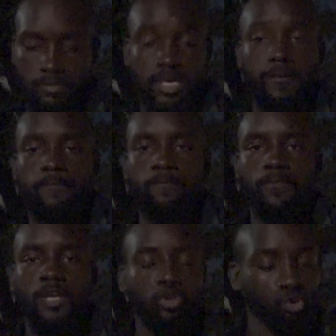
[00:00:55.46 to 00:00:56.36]
man,
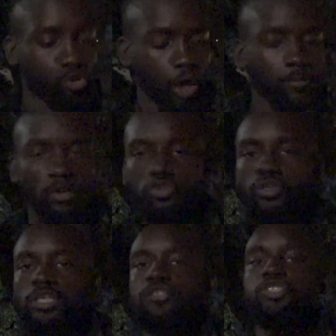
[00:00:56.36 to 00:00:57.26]
through
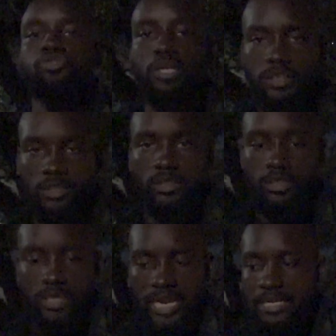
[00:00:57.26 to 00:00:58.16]
thermonuclear destruction
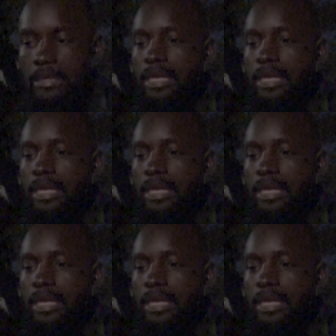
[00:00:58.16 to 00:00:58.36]
and the